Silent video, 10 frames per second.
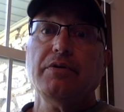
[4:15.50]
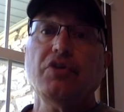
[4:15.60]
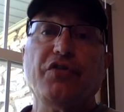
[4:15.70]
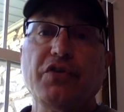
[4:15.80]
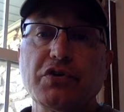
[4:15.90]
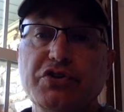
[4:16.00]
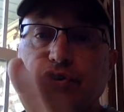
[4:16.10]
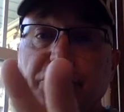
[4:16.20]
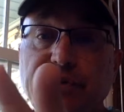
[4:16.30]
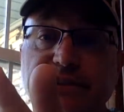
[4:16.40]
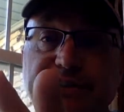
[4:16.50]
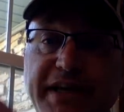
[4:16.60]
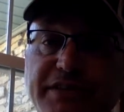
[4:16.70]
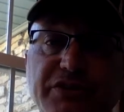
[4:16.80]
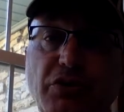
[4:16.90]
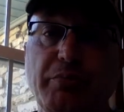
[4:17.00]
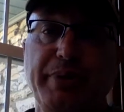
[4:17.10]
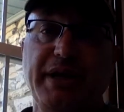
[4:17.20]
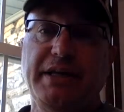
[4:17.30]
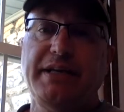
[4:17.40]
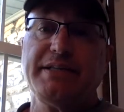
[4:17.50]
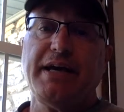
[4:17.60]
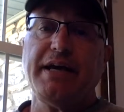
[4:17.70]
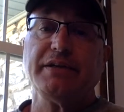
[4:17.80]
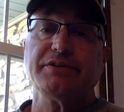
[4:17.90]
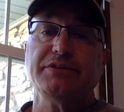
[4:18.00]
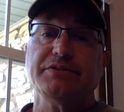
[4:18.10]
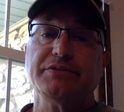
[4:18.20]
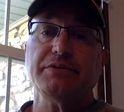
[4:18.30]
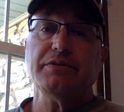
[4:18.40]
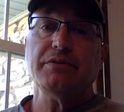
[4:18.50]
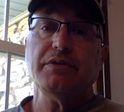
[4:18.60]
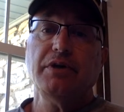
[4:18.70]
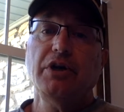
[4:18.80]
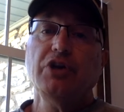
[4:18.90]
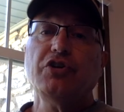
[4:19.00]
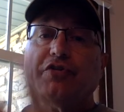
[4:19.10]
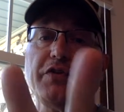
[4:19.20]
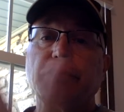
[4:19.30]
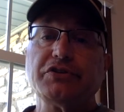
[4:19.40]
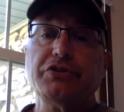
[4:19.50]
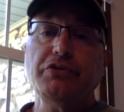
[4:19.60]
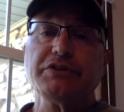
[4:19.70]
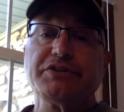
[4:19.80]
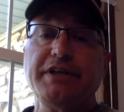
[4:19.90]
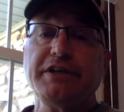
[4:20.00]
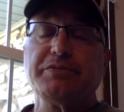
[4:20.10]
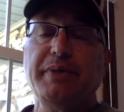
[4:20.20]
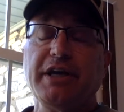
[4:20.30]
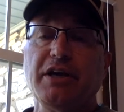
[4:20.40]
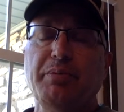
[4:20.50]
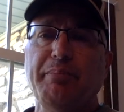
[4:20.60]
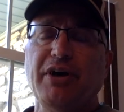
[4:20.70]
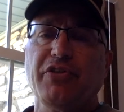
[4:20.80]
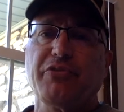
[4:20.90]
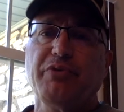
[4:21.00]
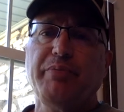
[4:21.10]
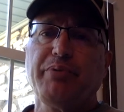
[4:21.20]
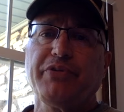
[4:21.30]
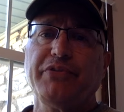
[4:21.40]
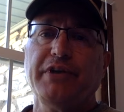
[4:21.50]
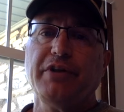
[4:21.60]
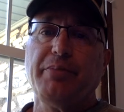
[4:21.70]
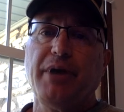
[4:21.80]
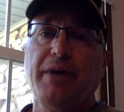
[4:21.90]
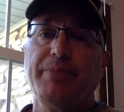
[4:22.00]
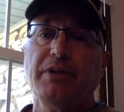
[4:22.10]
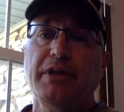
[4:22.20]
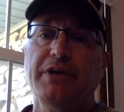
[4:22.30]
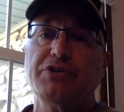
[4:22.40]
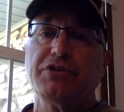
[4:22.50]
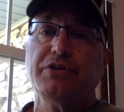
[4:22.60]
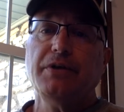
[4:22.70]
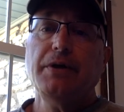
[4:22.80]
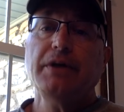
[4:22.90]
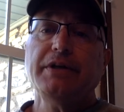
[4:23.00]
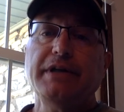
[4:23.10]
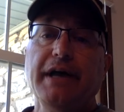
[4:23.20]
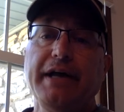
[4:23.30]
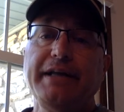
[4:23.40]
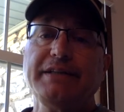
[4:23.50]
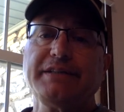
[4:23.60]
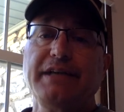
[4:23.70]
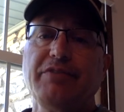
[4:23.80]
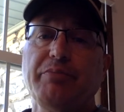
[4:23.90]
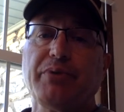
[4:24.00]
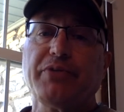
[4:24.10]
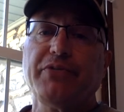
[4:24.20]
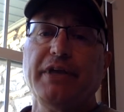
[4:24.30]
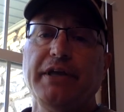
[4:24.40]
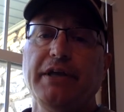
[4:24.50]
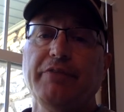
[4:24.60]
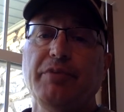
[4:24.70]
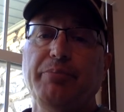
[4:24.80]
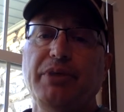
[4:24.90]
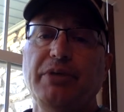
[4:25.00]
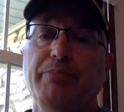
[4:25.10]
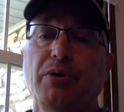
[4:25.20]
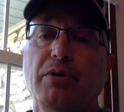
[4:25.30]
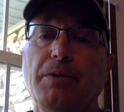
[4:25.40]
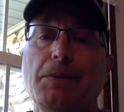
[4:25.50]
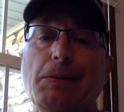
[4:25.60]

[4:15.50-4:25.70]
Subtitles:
the first two estates don't pay any taxes. The first two estates make up about 3% of the population, 97% of the people